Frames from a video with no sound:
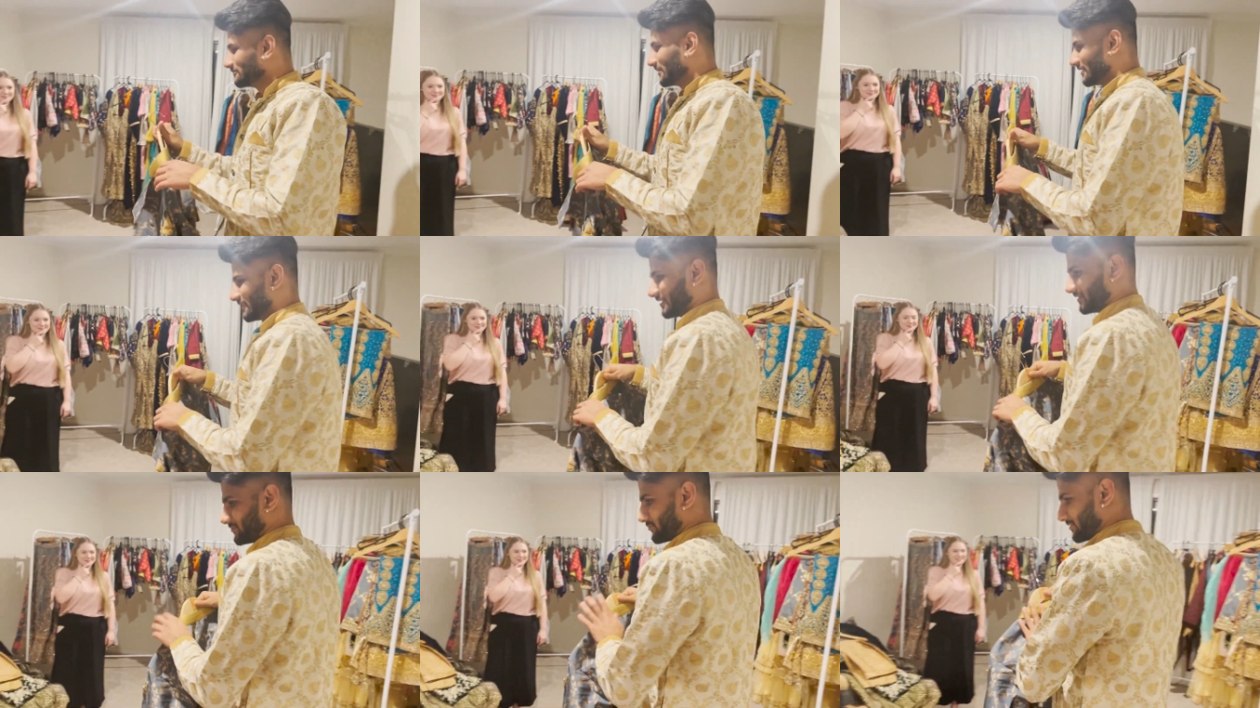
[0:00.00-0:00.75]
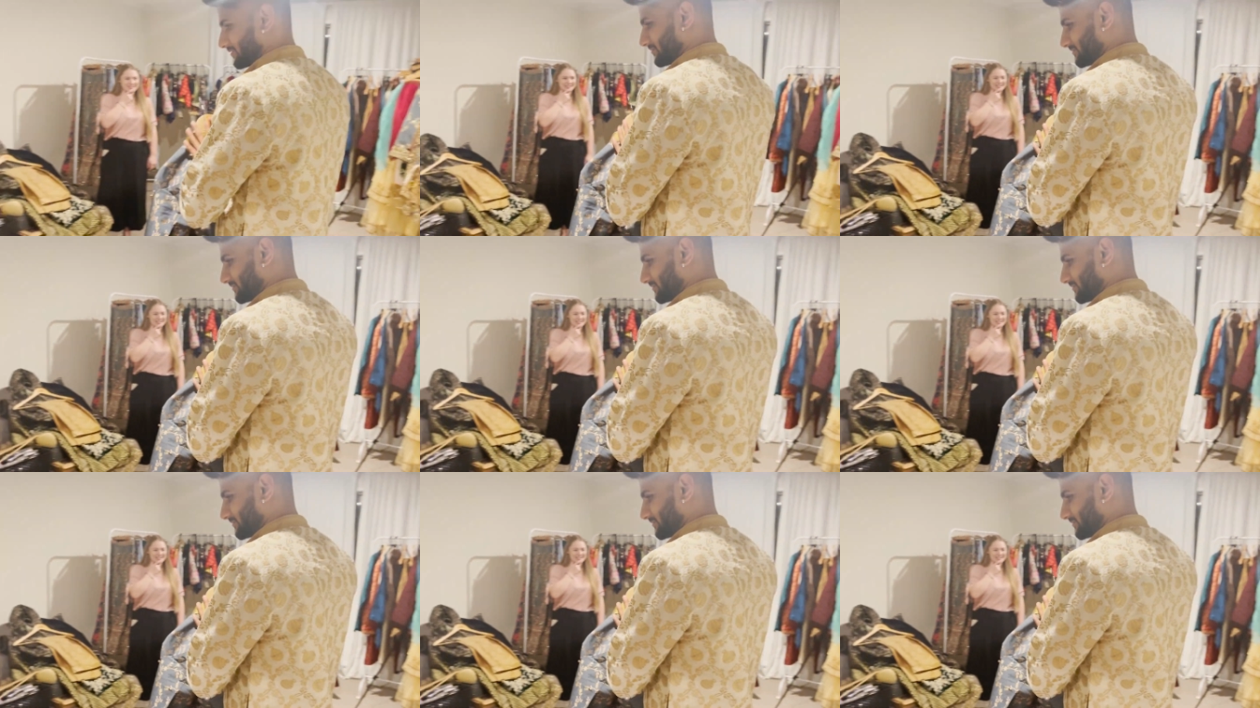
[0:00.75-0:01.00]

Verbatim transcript: I like this one